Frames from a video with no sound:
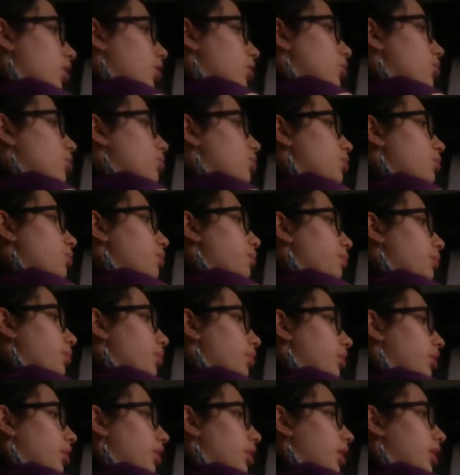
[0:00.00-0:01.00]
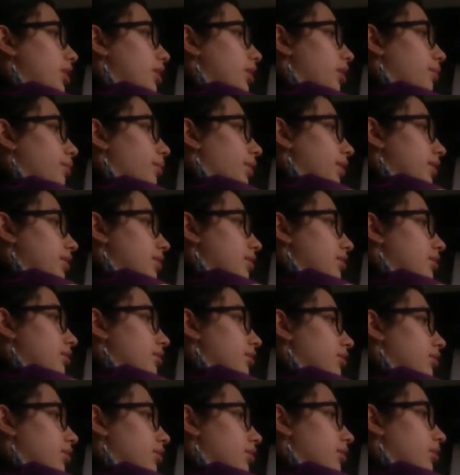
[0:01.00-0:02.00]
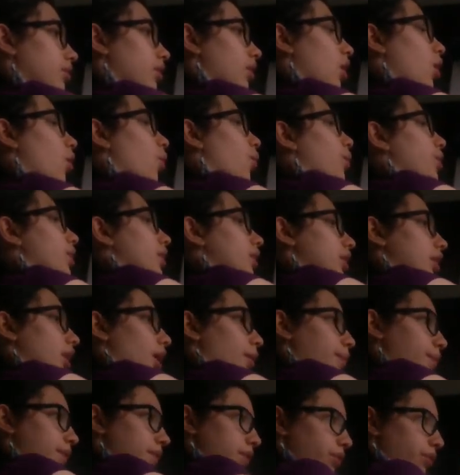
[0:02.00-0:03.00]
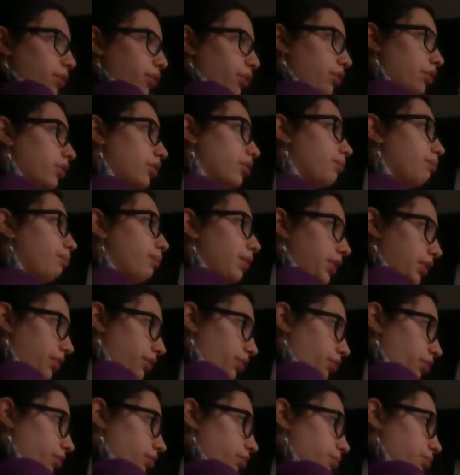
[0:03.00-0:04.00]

sub-intervals with trapezoid method.